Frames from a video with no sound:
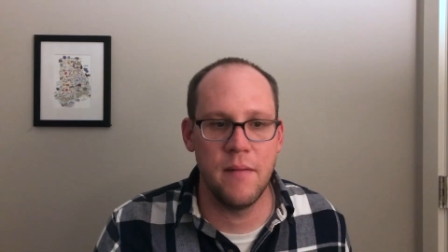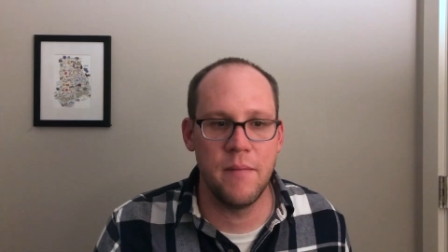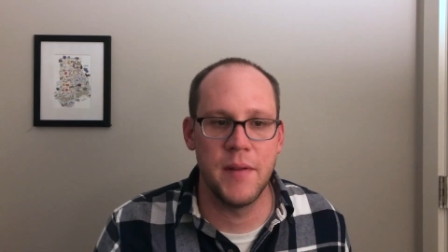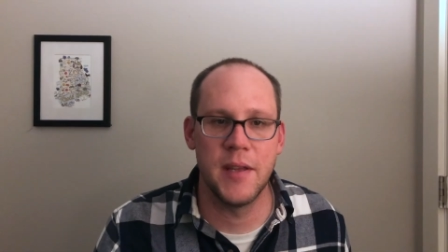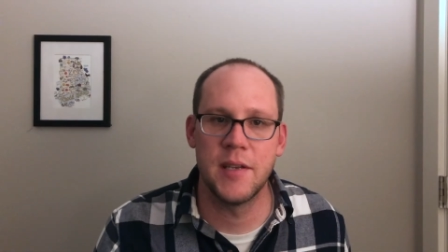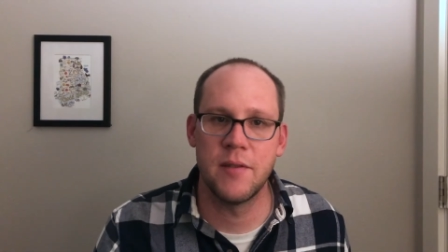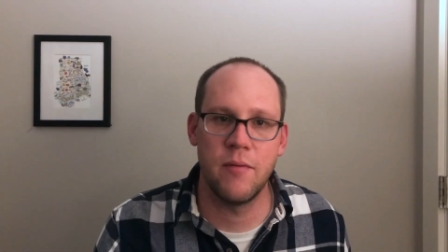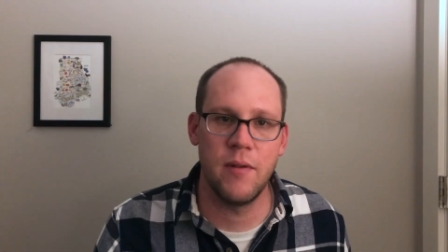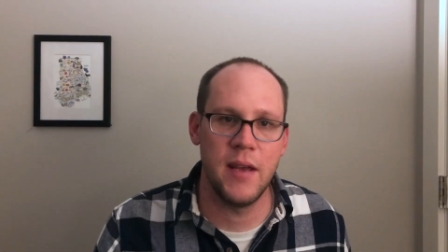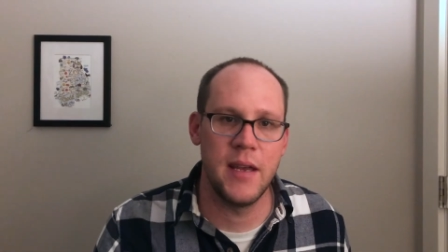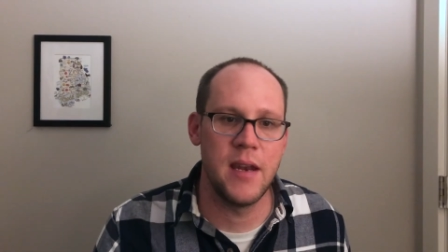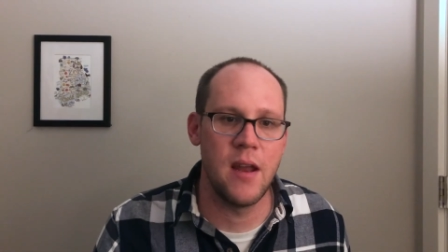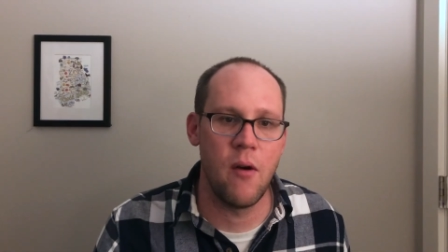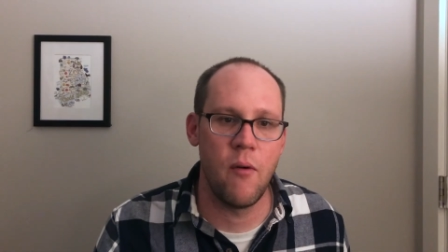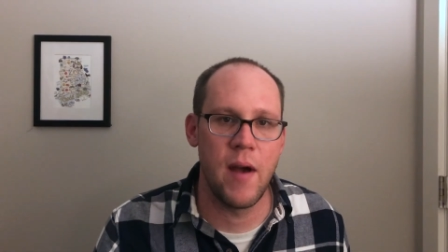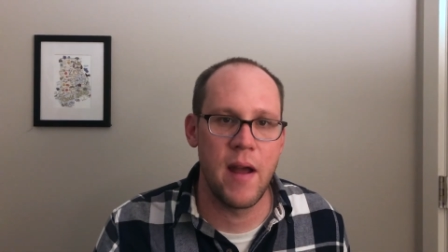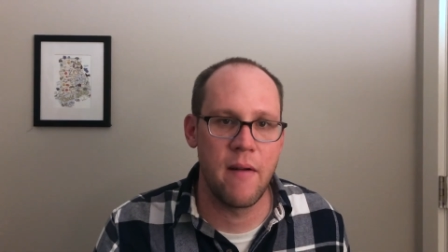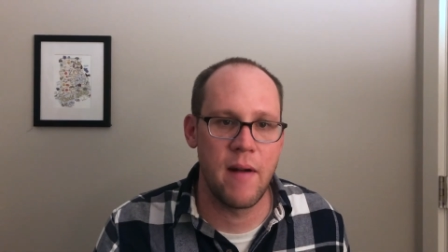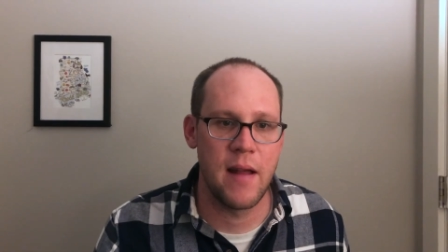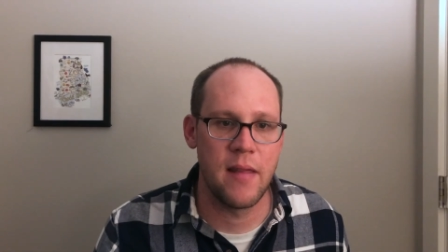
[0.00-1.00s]
But there's really no
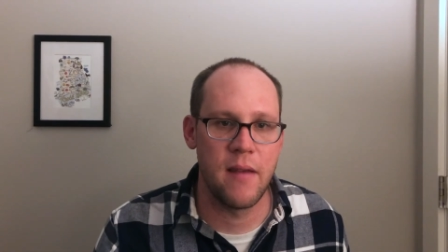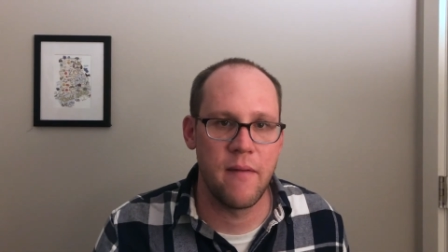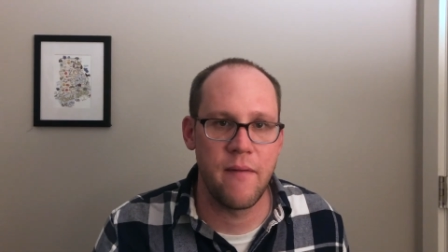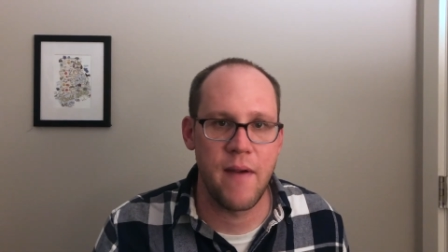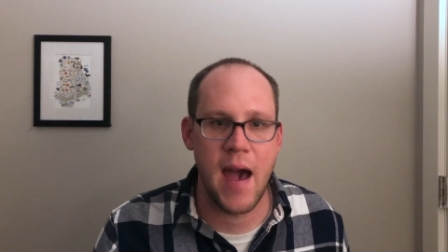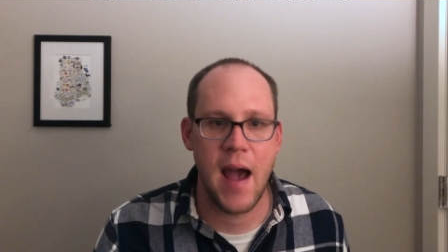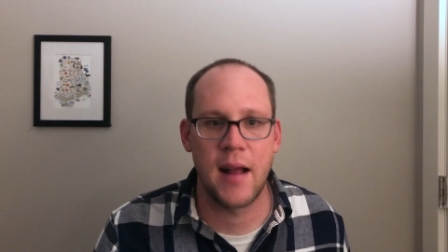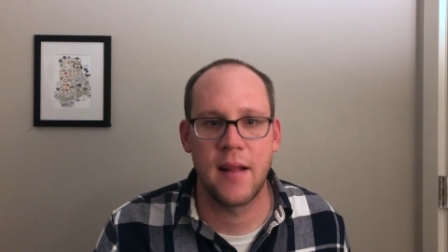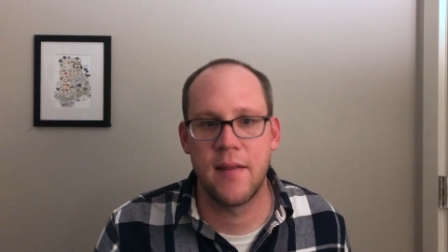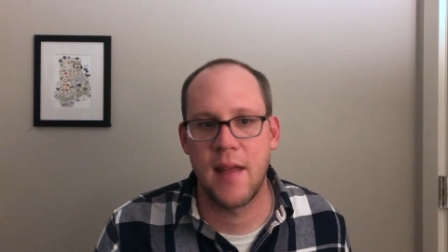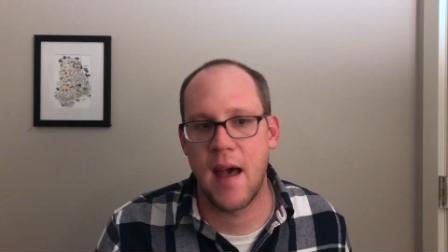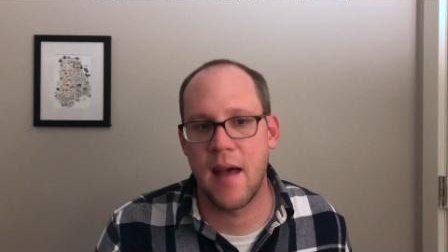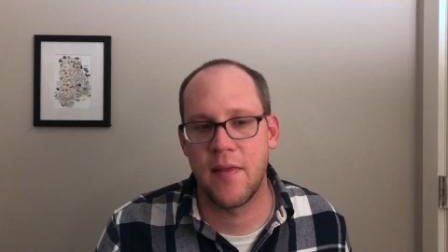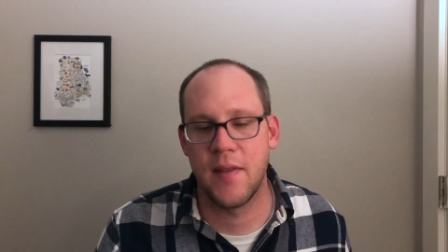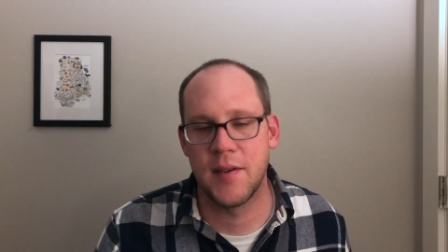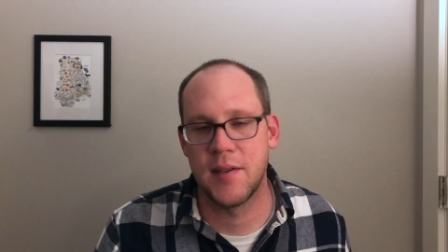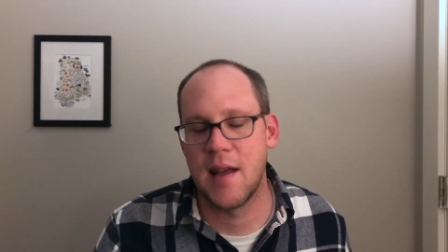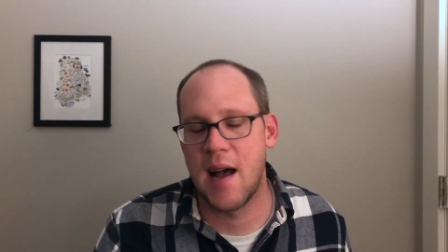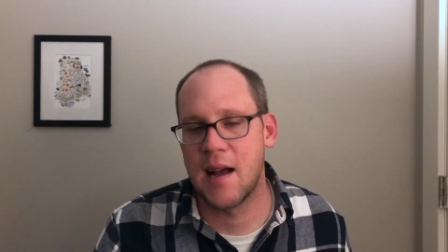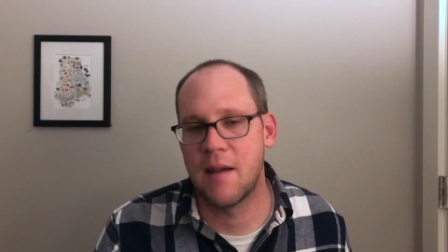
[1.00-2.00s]
way around the fact that
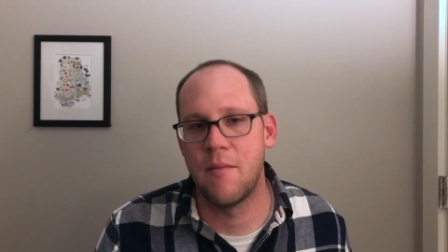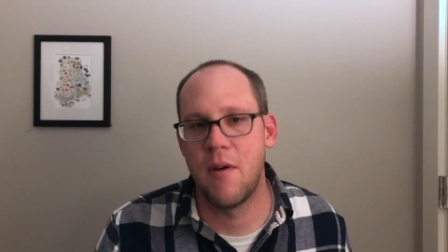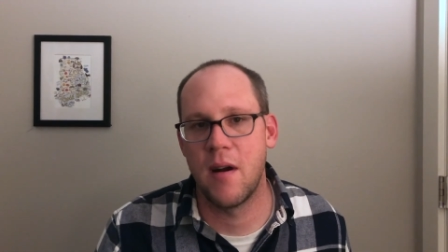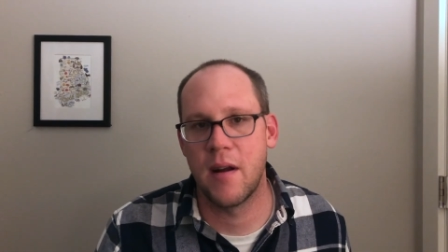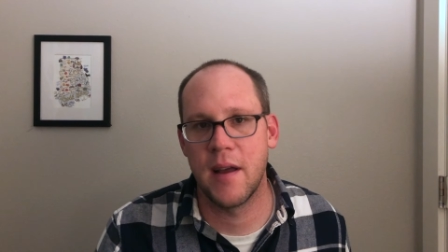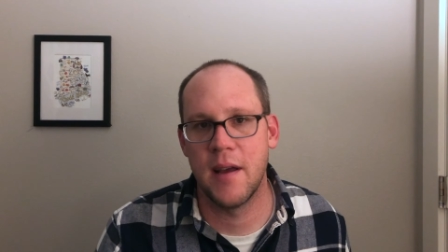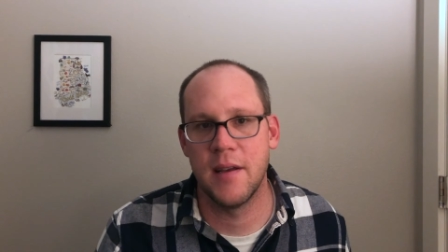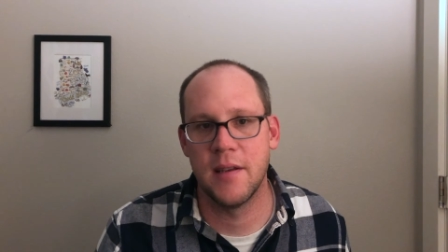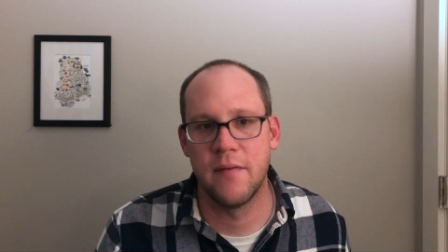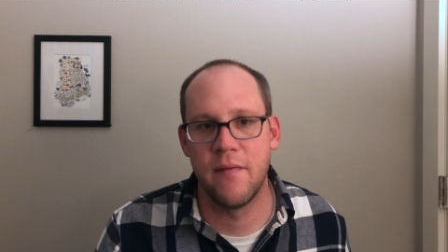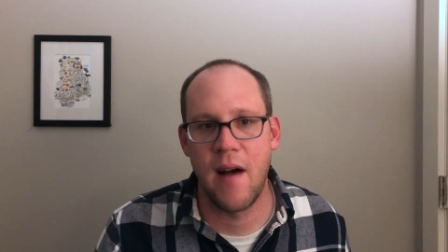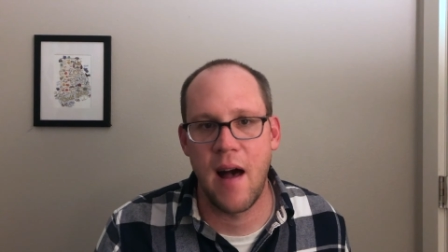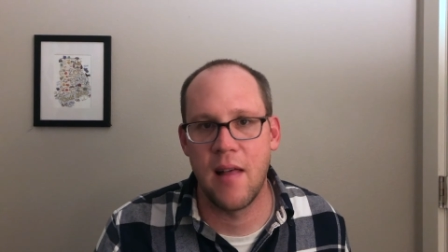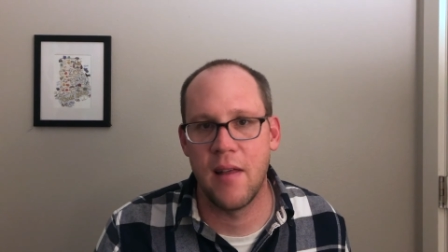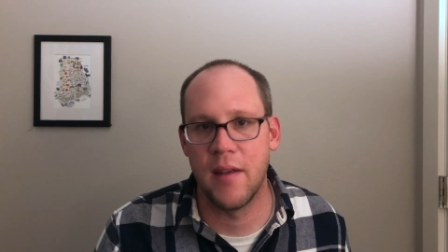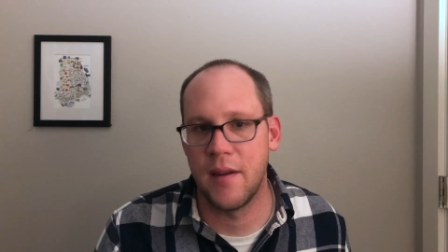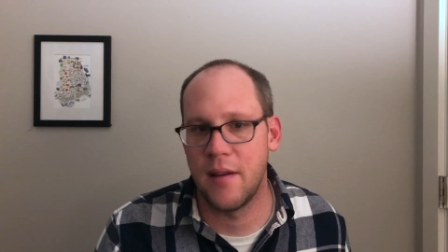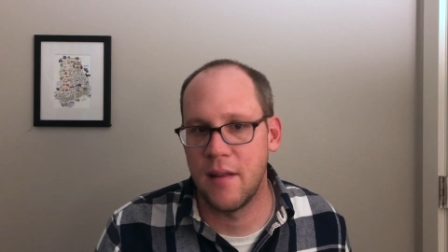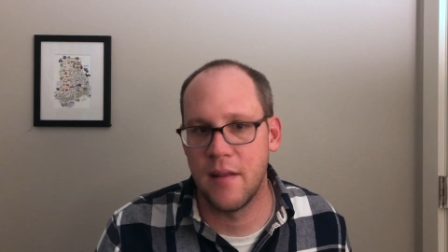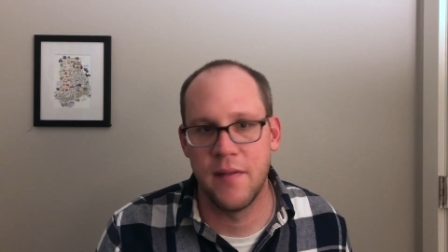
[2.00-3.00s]
the stock market is
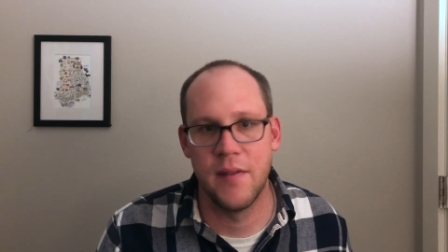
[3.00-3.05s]
volatile.